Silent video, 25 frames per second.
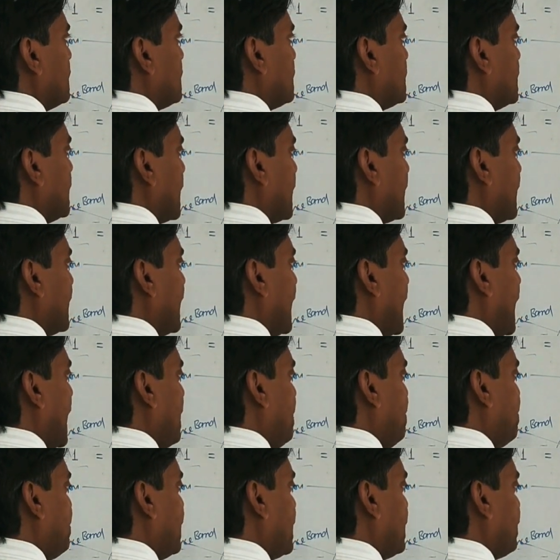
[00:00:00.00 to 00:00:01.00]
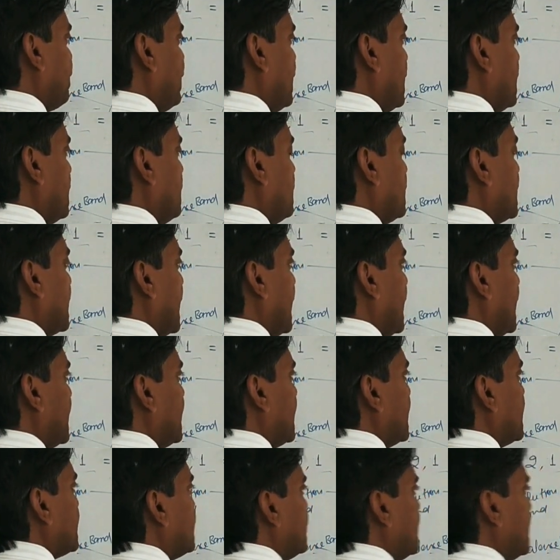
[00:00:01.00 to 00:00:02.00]
The gap between the
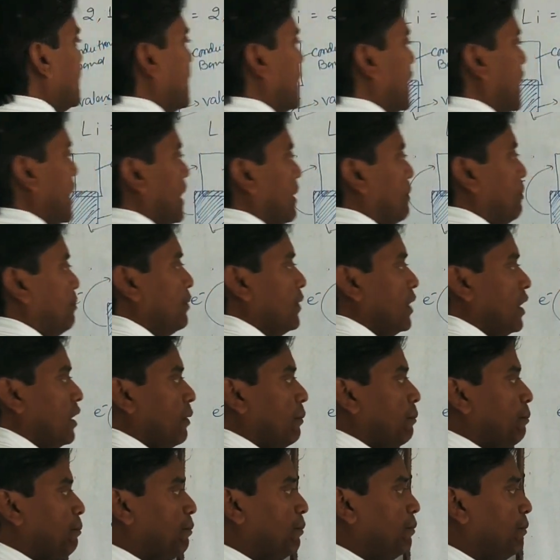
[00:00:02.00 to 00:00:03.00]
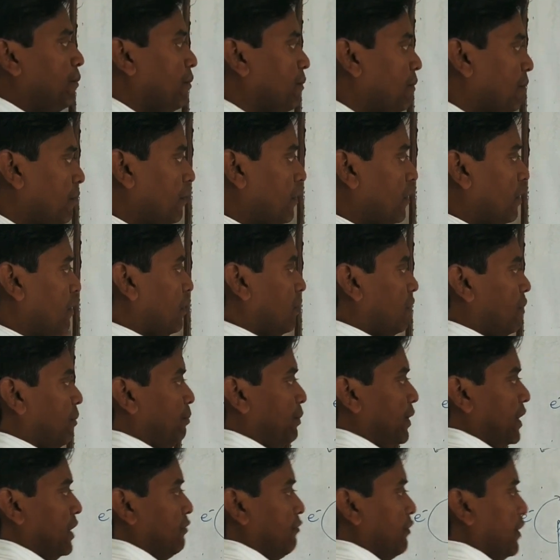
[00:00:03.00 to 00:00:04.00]
energy gap
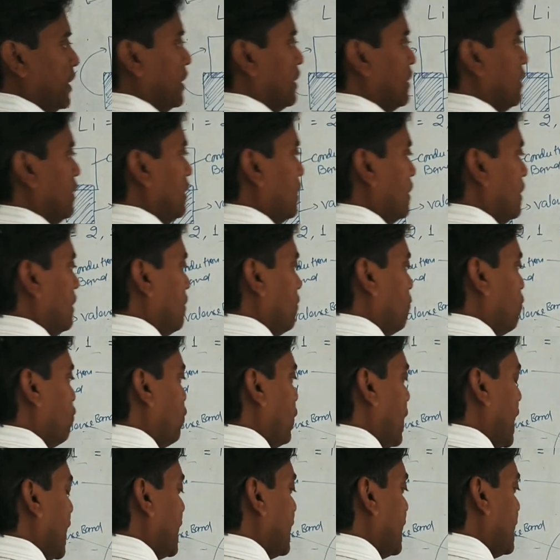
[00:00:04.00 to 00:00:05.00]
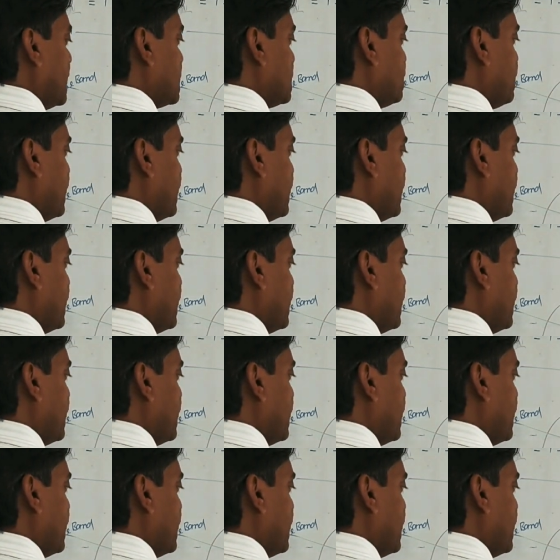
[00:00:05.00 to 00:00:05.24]
between valence